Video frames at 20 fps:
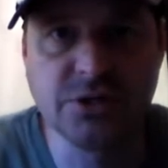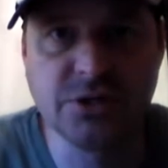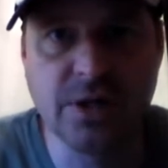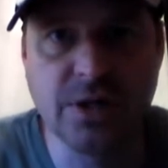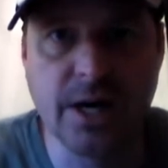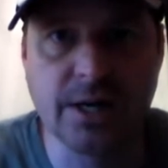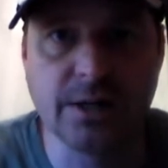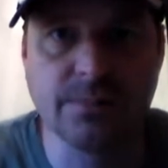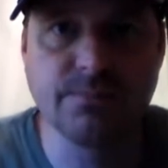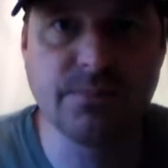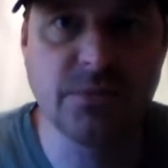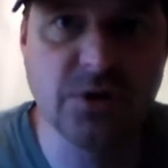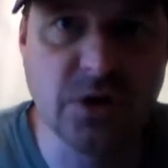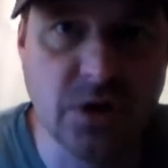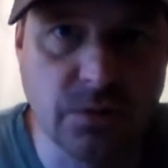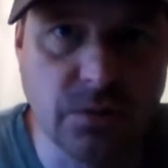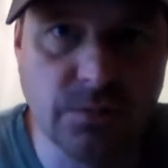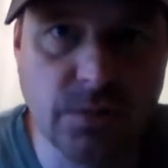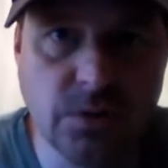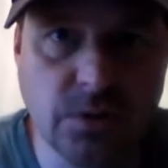you got to,
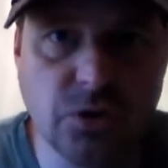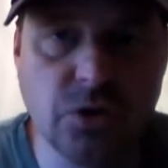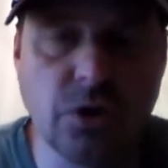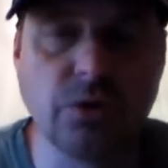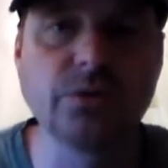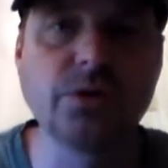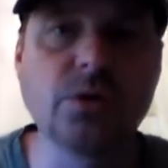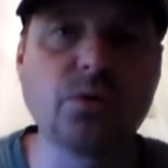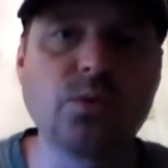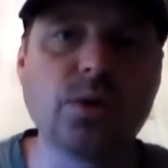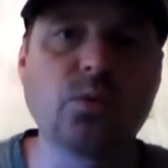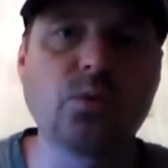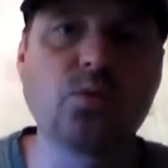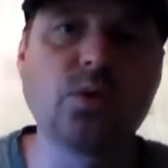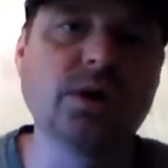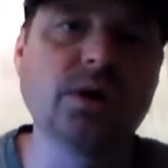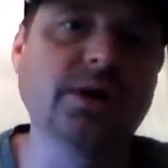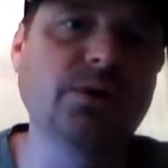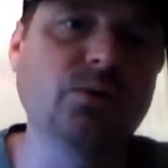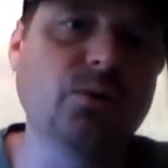you don't know
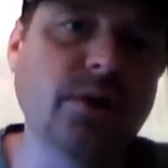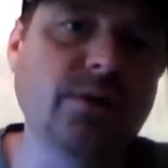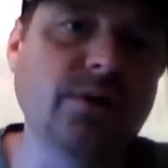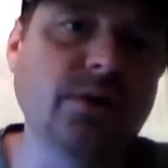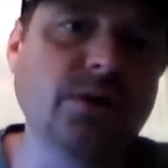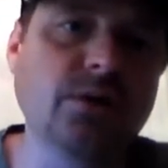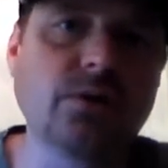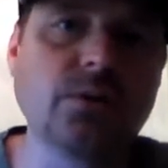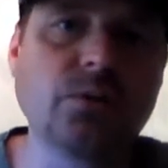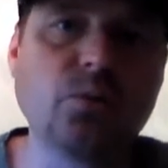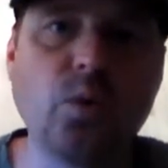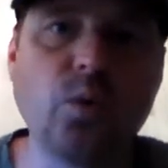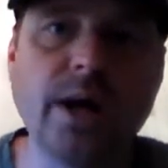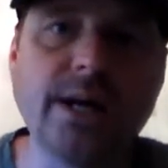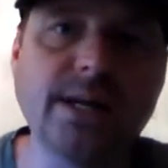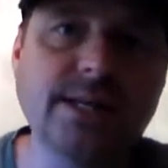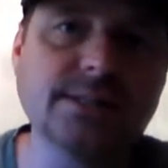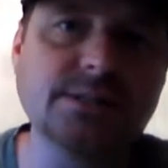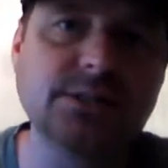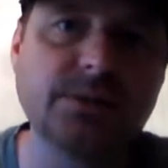whether your
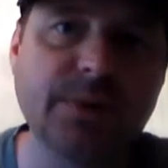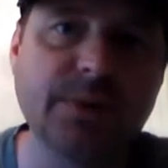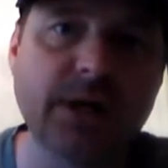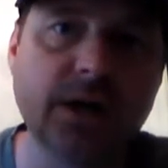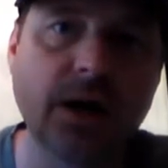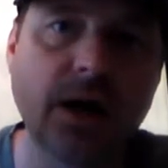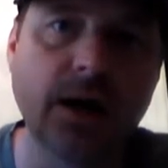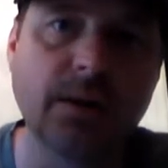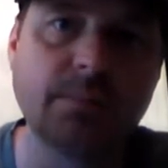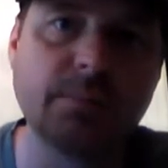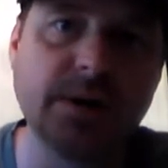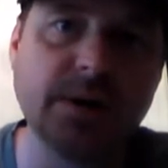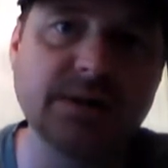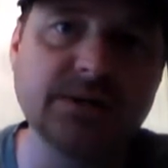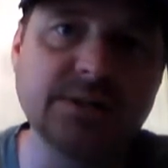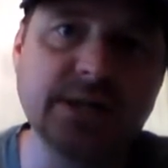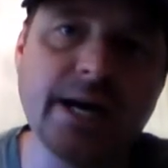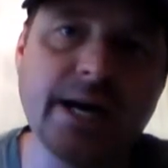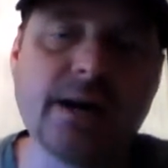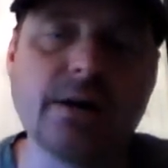weight needs to be up
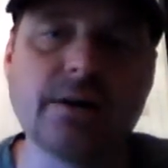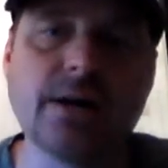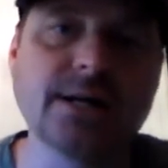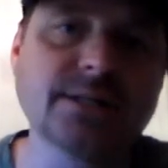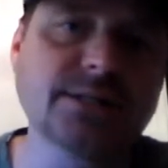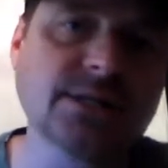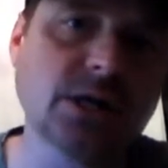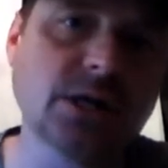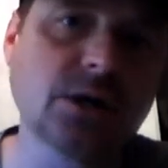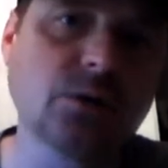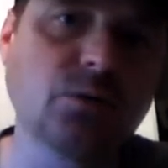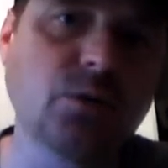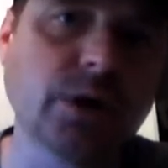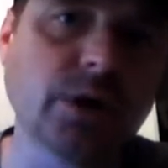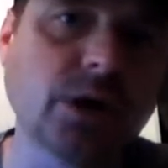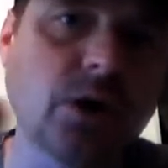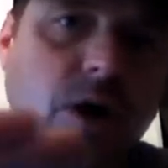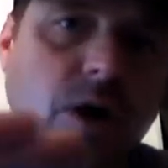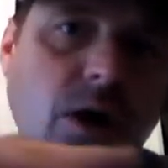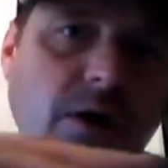and down. I tended to
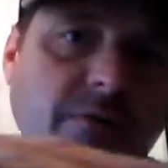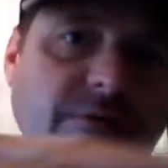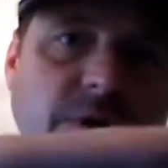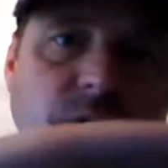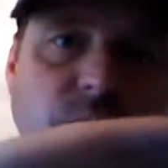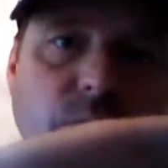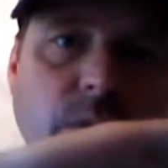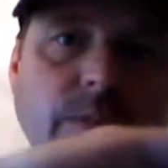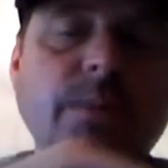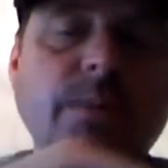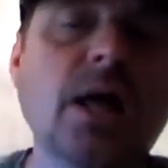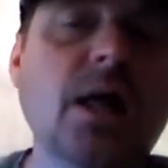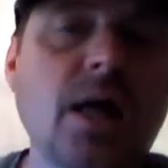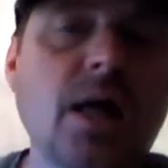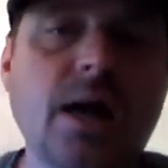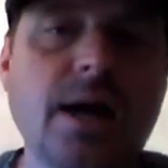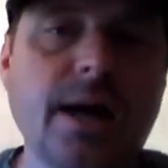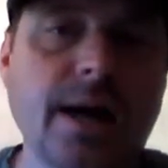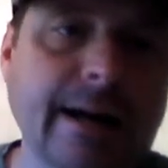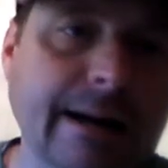want to carve into them
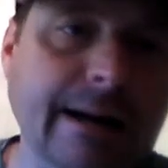and